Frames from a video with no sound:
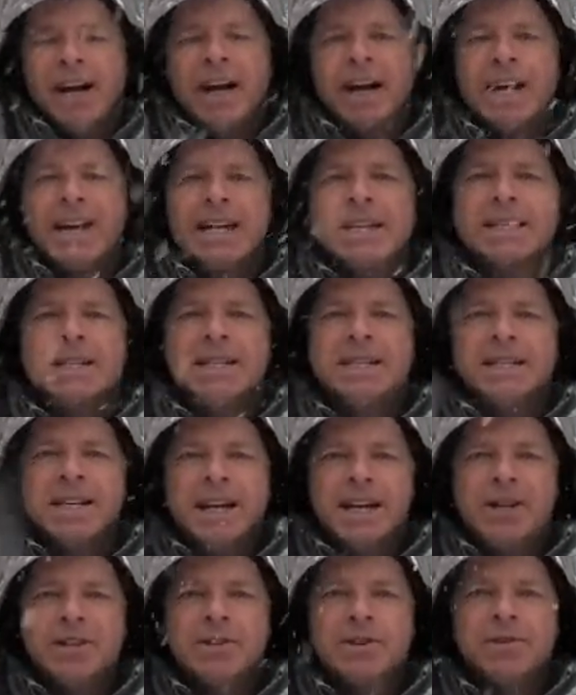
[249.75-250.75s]
against the
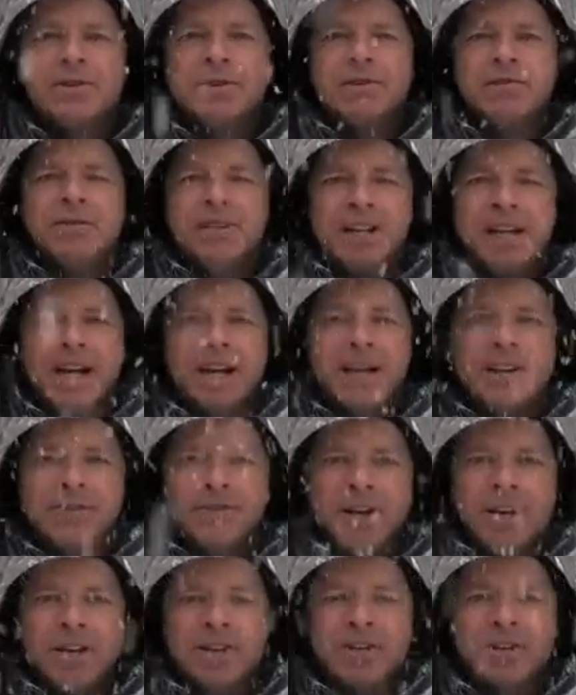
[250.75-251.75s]
dangers of
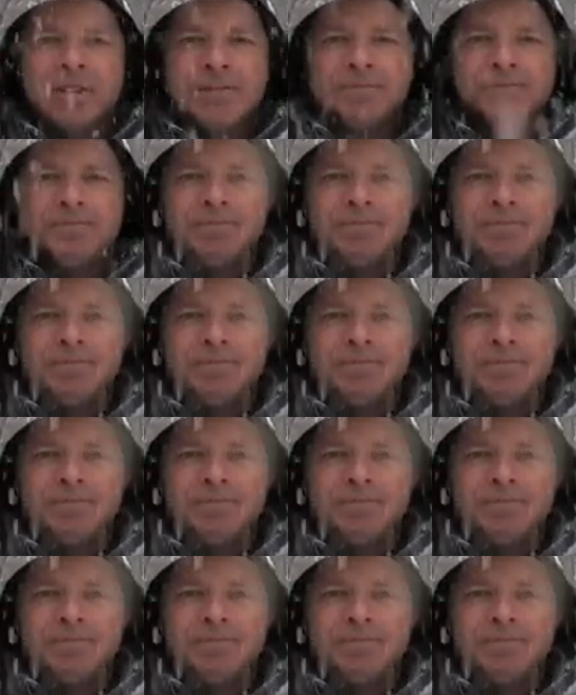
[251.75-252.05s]
dehydration.